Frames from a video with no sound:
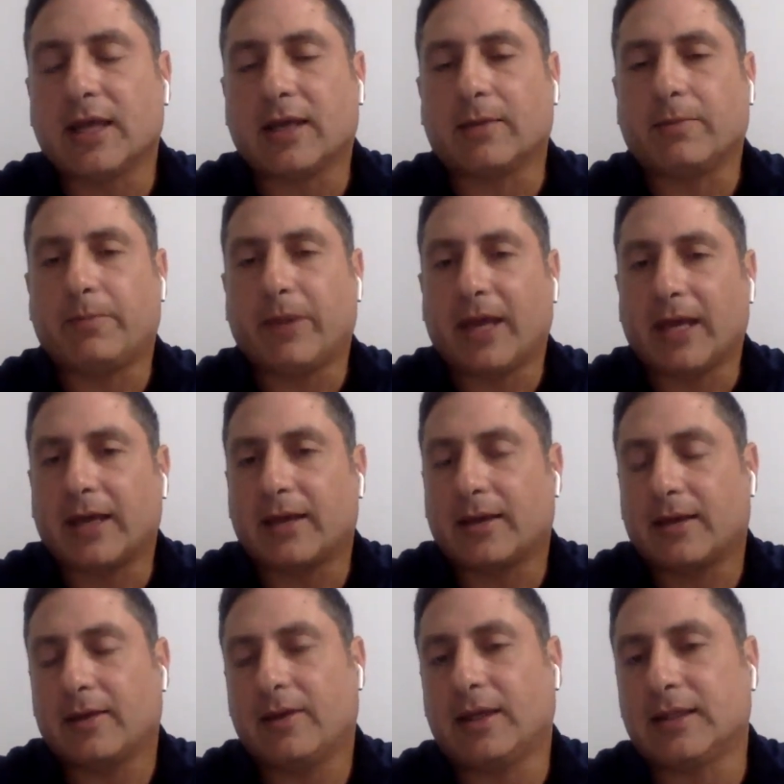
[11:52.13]
they can
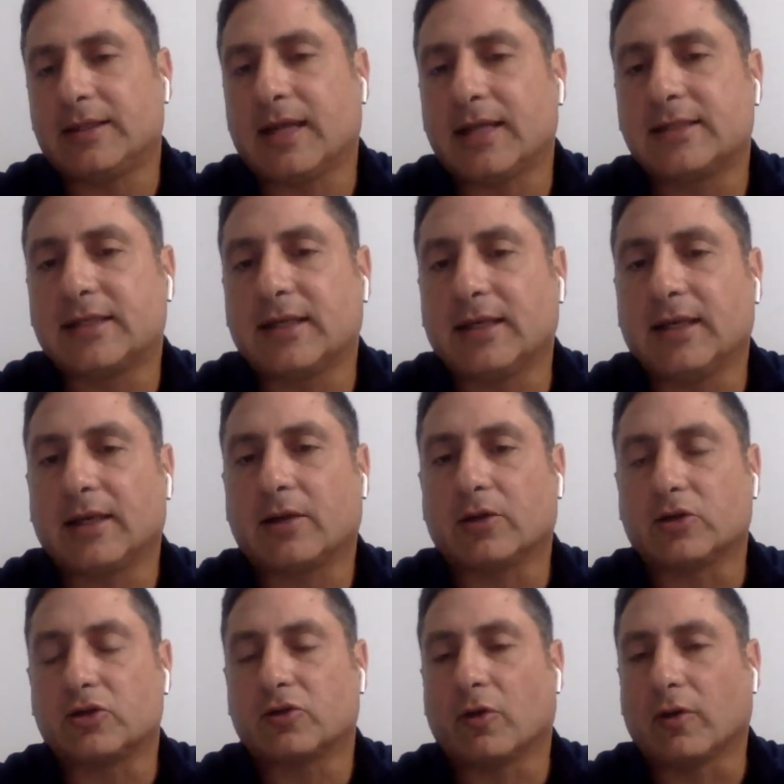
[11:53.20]
pick the intensity and
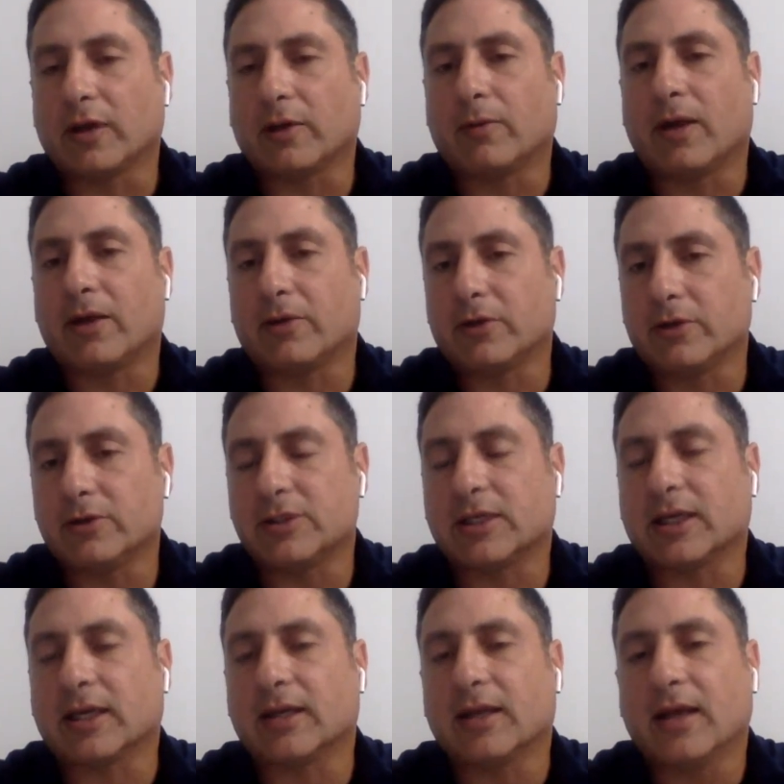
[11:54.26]
control it while they're
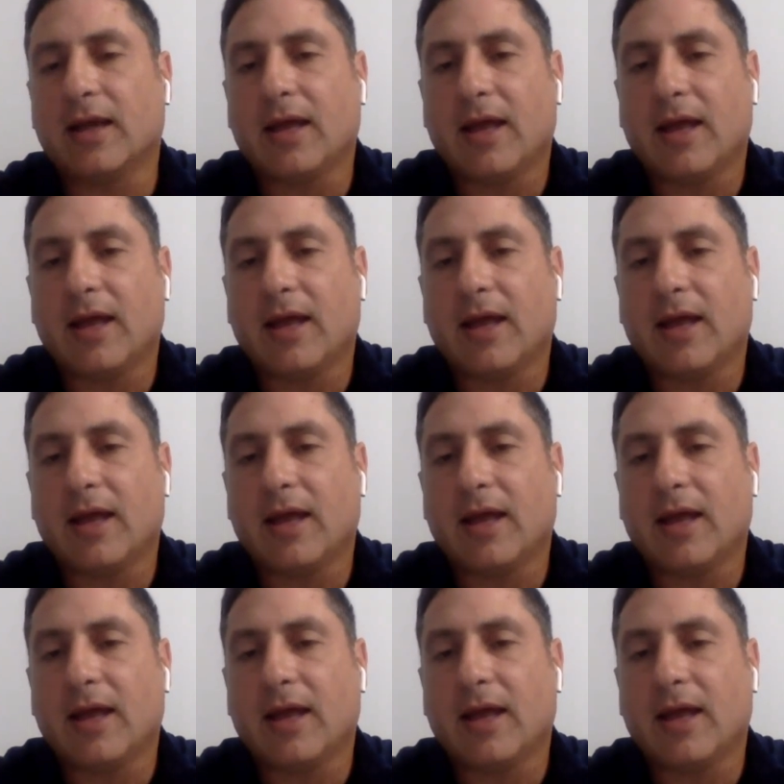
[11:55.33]
using it,